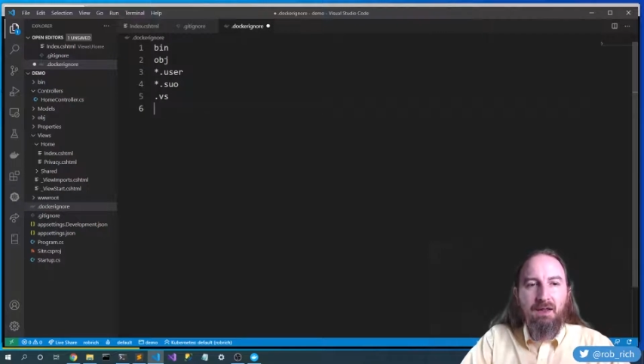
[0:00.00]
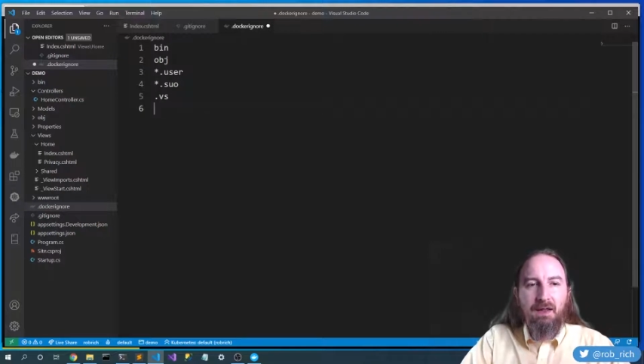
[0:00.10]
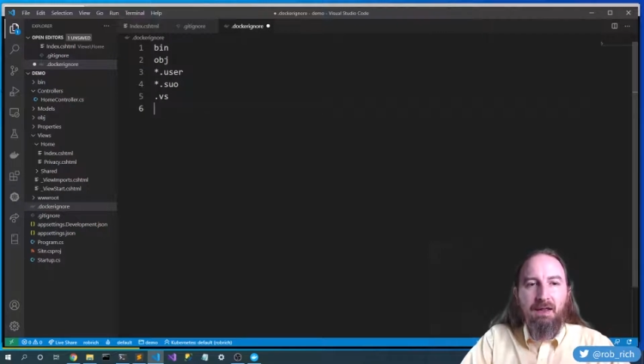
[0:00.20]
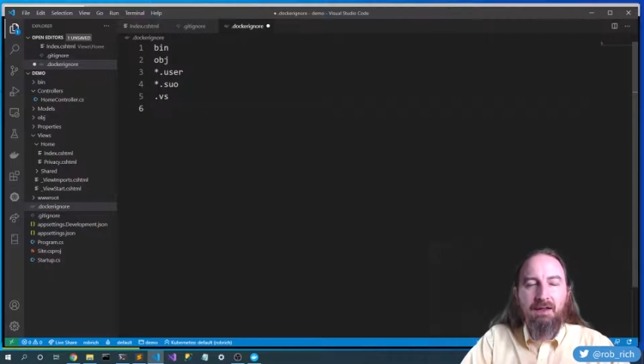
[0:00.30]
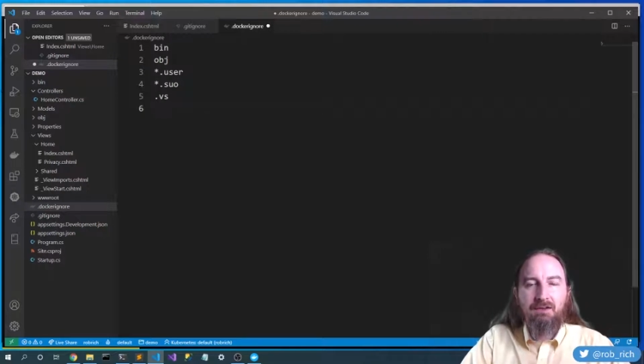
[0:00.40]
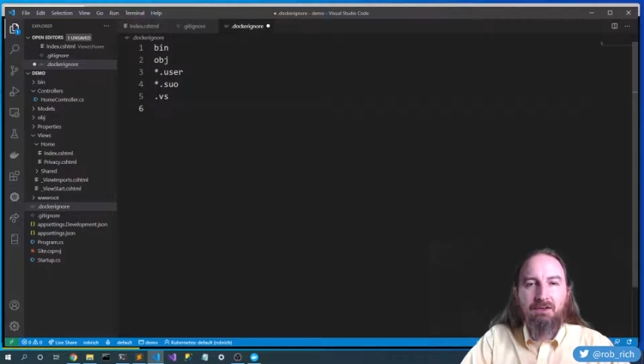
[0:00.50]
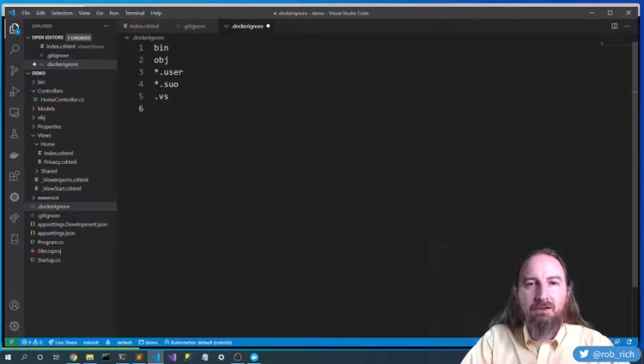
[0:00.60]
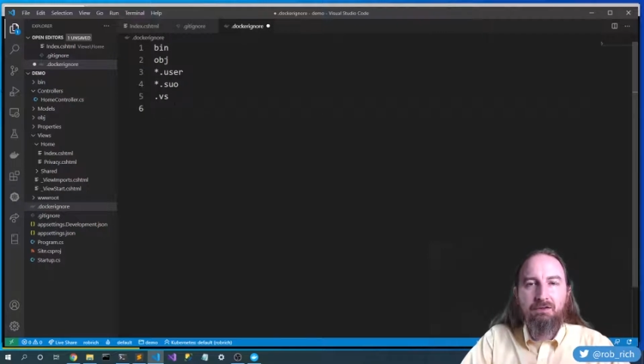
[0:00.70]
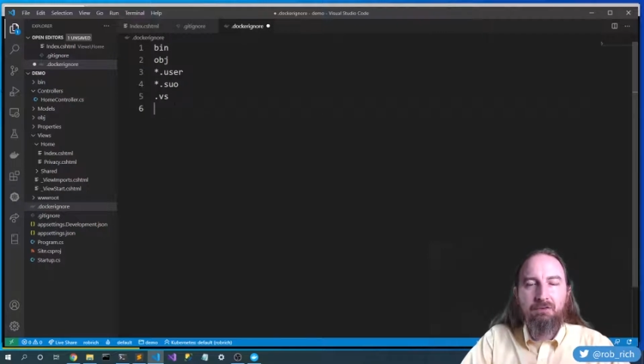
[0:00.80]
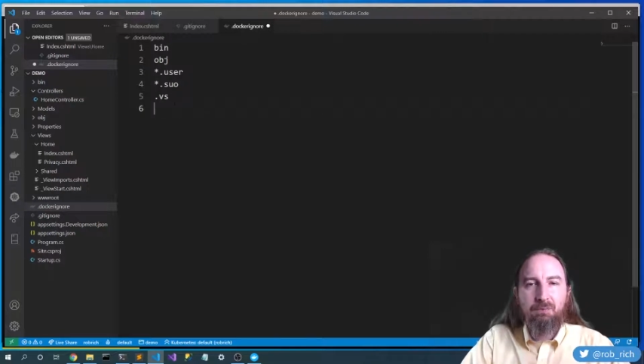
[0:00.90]
and
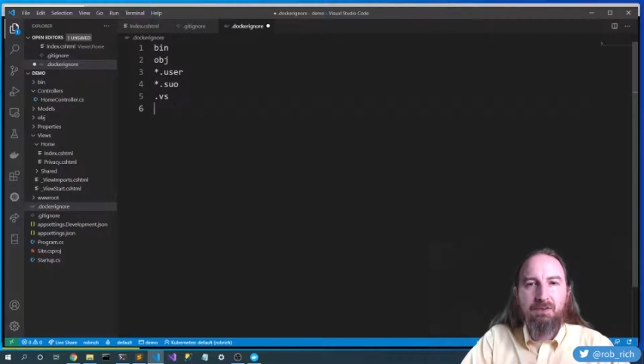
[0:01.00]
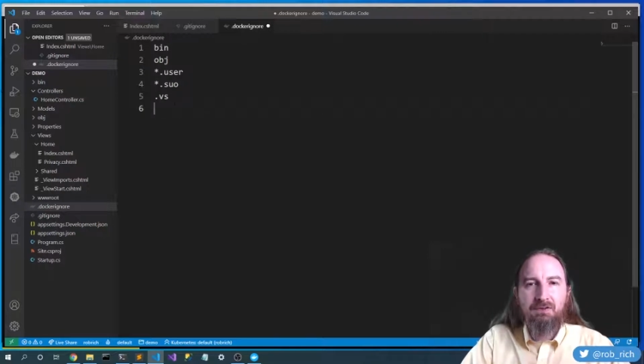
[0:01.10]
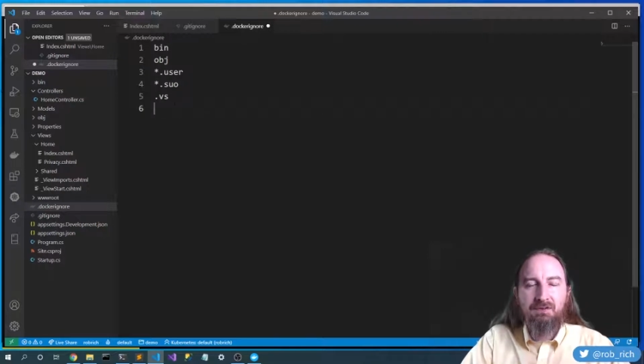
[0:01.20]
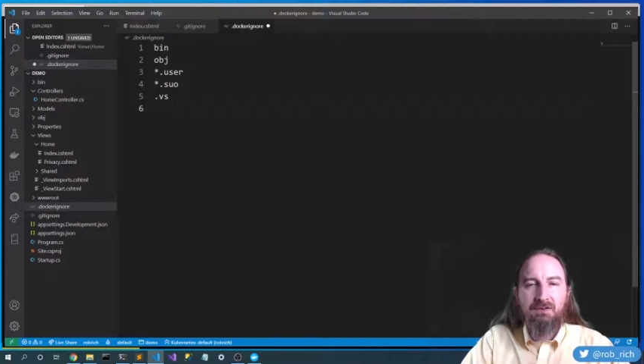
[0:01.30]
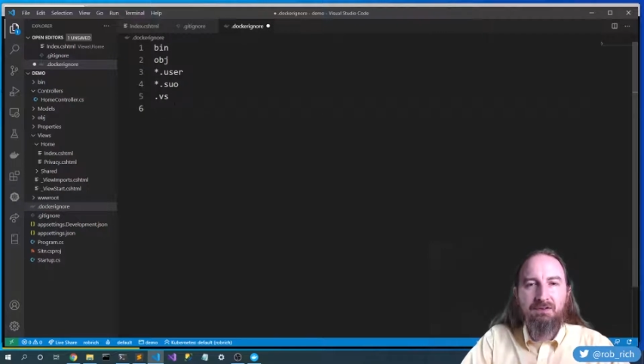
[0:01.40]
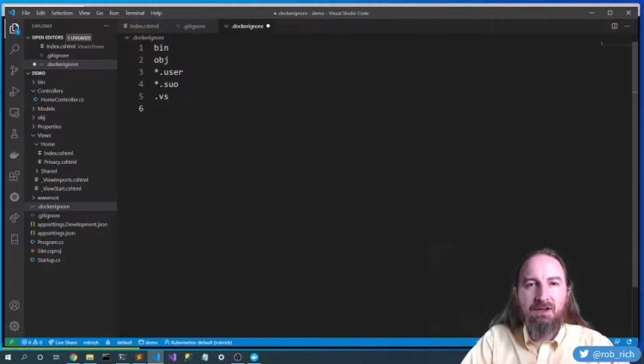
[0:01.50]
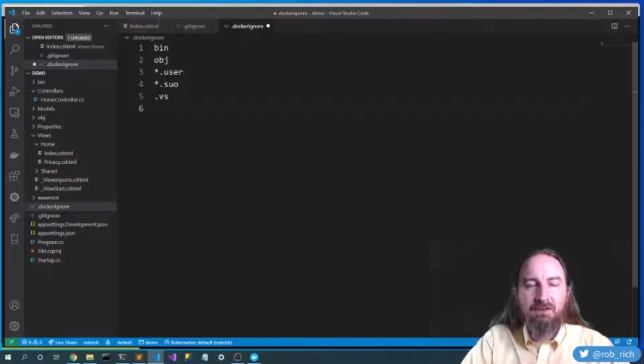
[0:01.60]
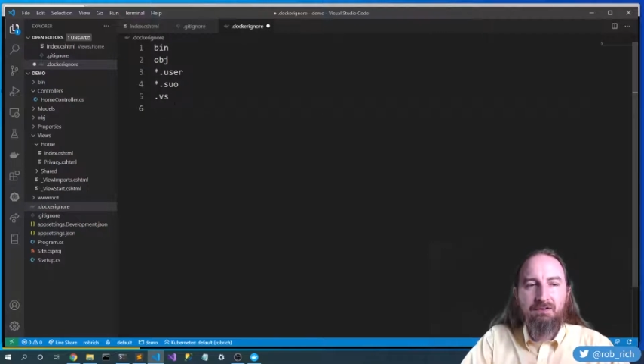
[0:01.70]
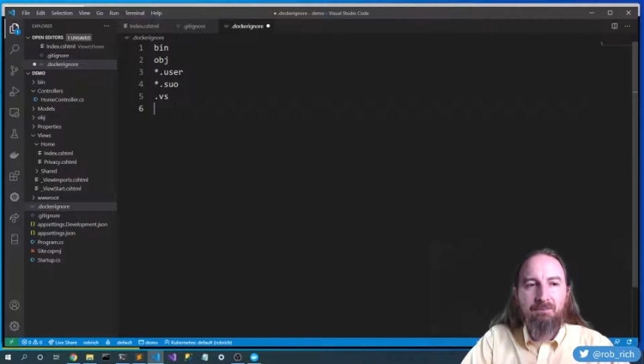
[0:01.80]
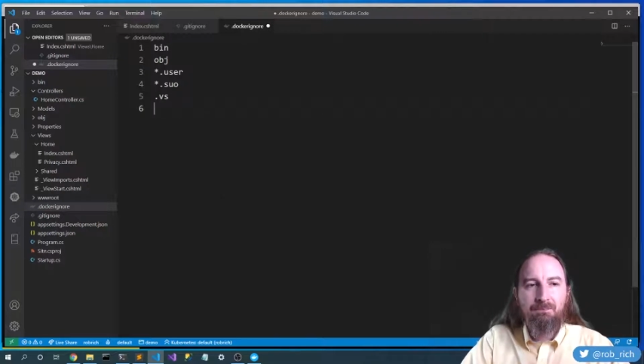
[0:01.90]
user-specific settings.